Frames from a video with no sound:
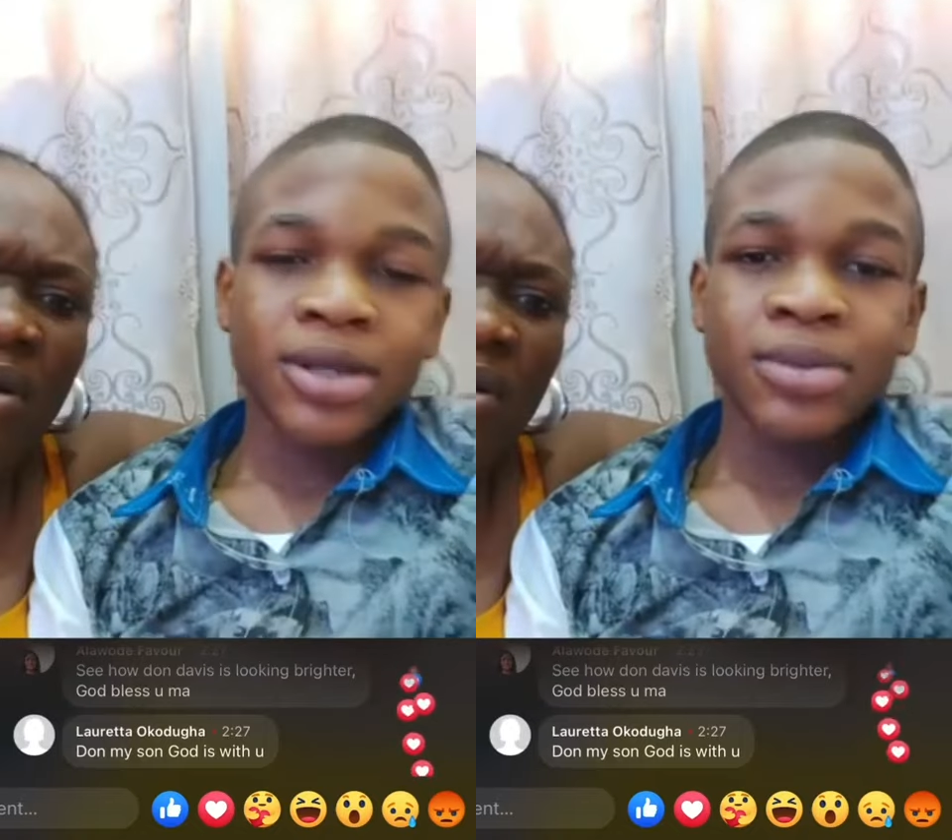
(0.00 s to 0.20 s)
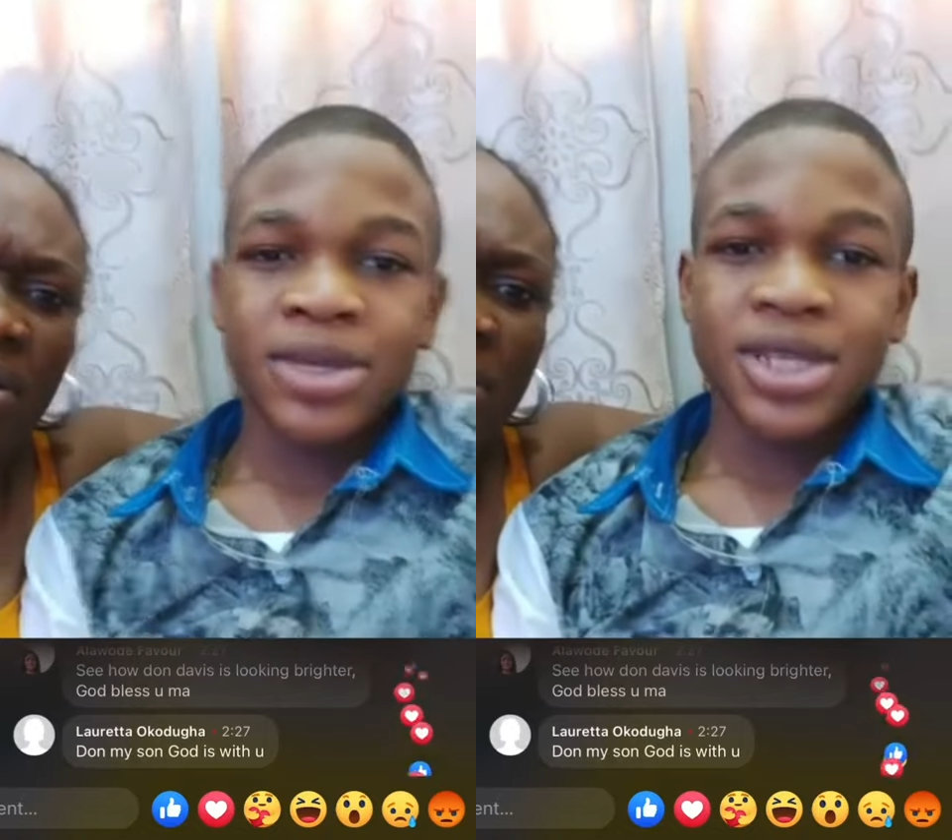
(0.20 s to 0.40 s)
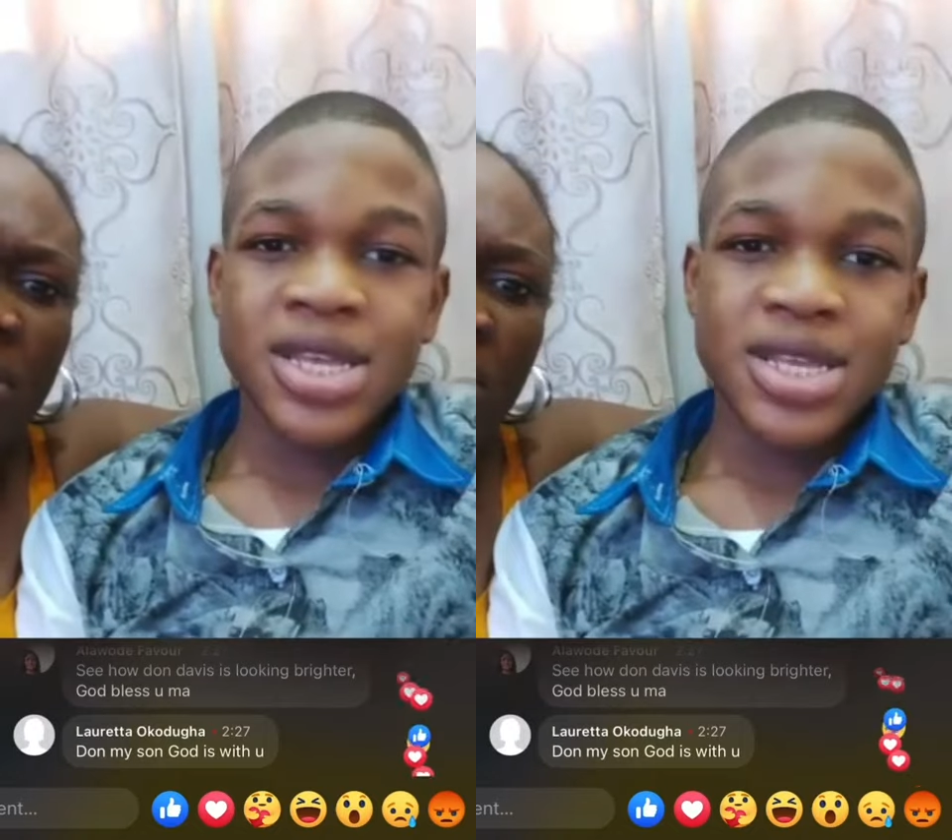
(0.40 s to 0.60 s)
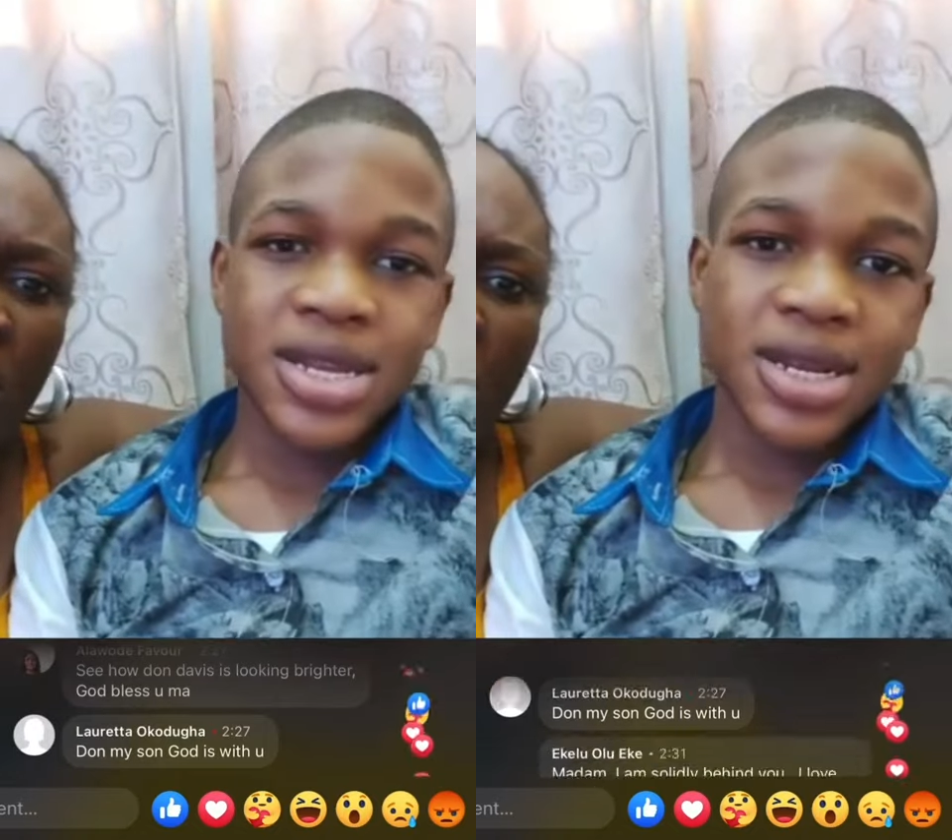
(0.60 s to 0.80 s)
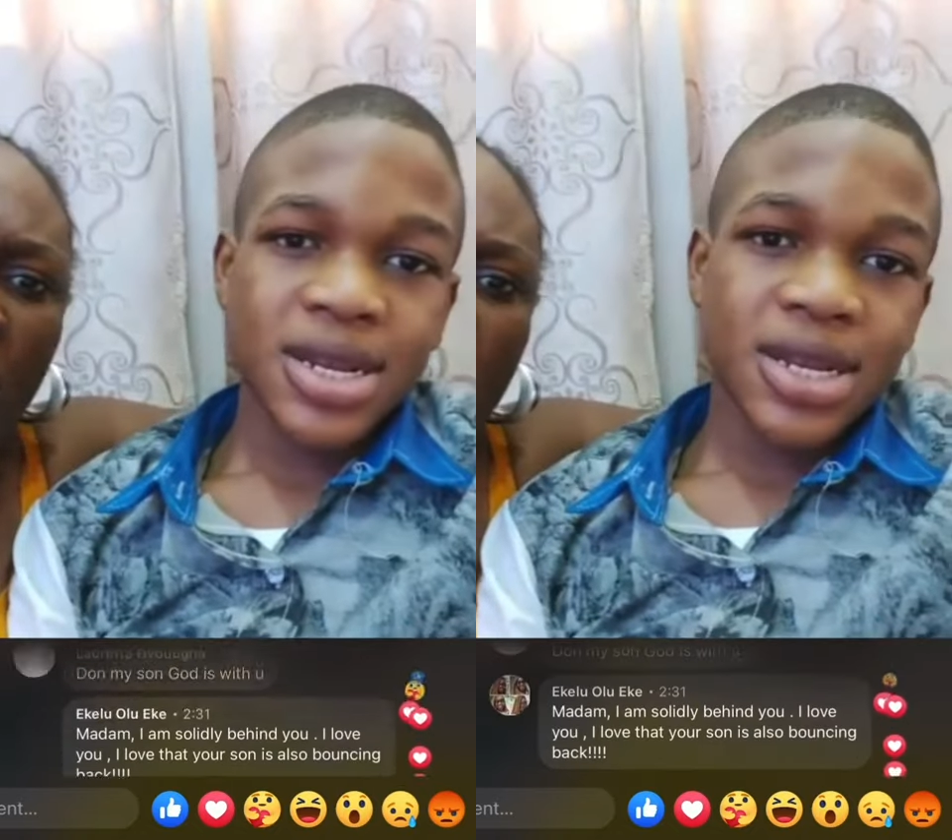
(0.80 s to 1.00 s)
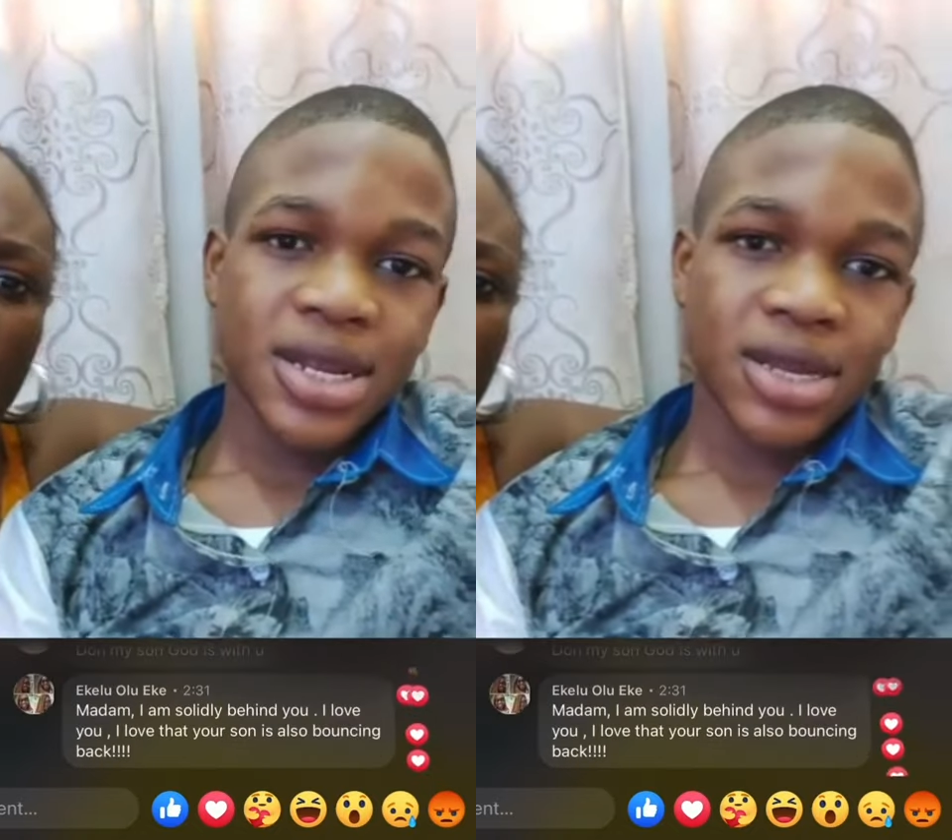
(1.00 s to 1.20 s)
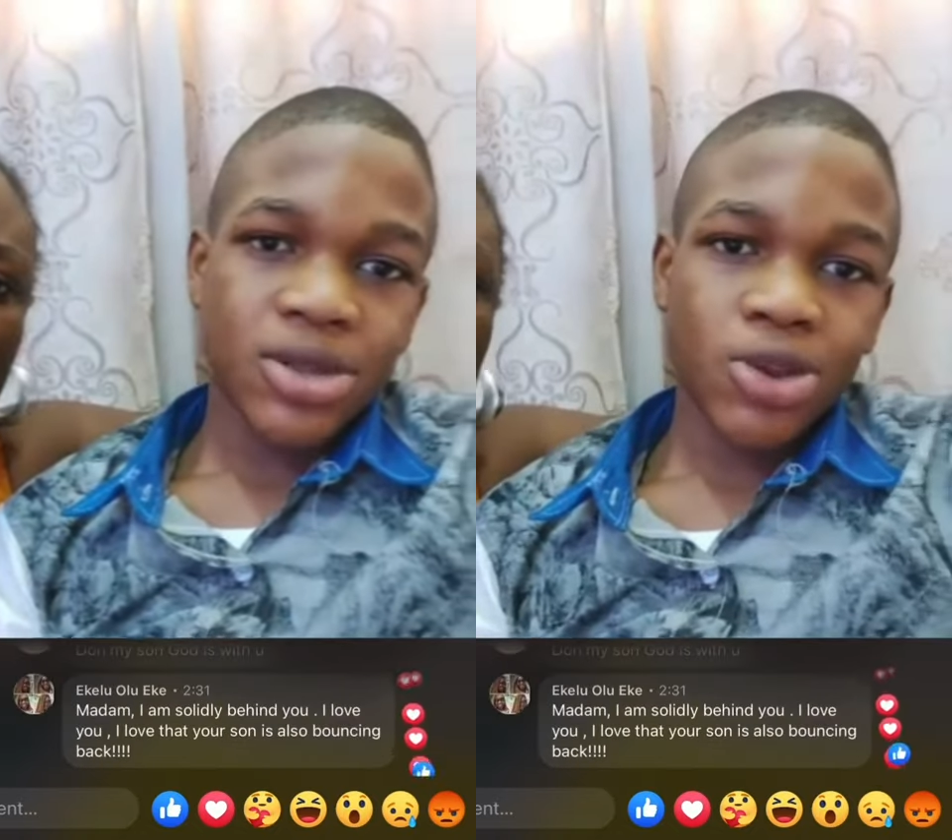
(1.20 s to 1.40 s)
Mrs. Ndidi